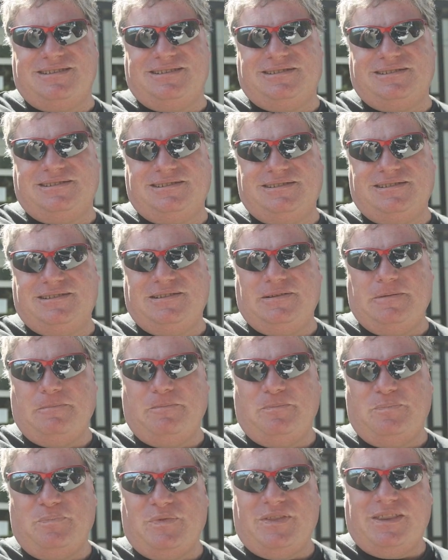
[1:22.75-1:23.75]
The proud
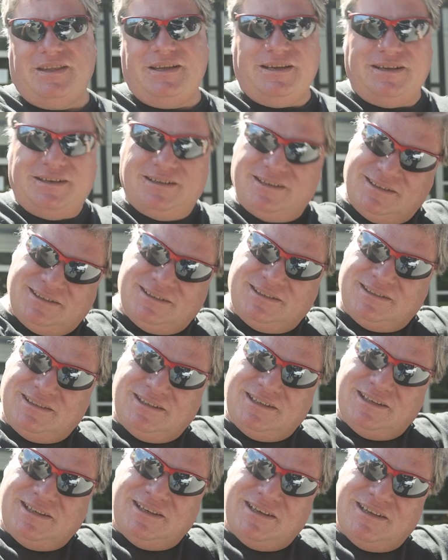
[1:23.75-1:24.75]
owner of a dad
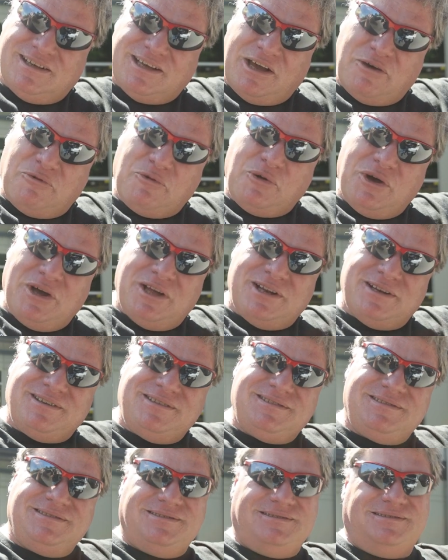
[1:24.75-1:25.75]
hat. I won.
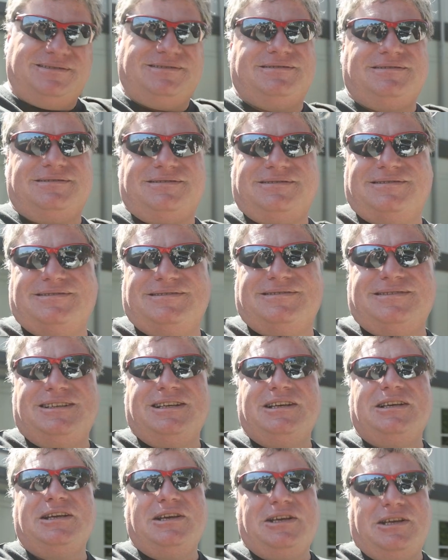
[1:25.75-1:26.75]
Are you a dad?
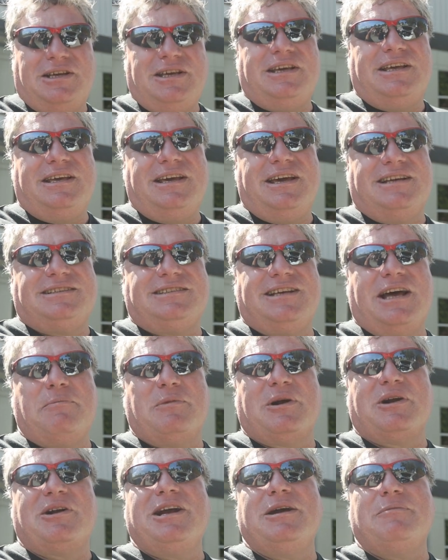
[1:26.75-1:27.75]
Yes,
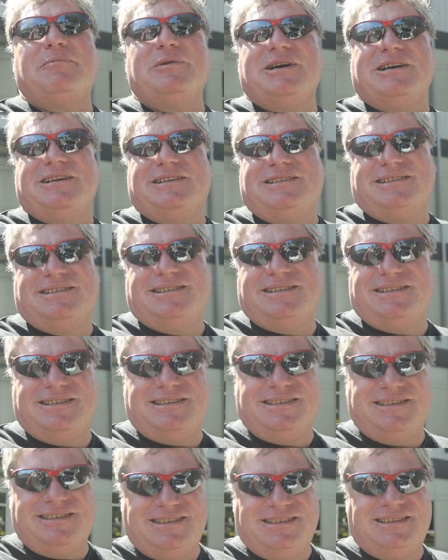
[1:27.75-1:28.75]
I'm a grandpa. There you
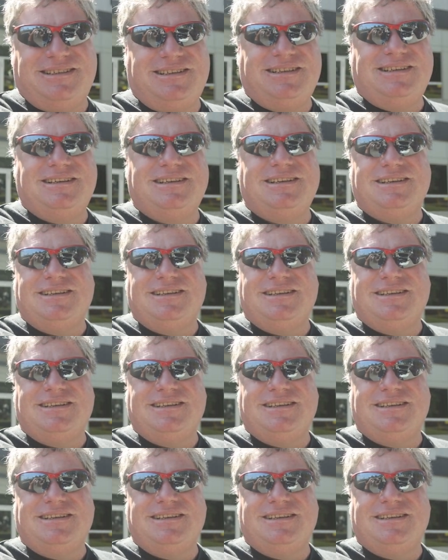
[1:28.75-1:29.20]
go, so it's fitting.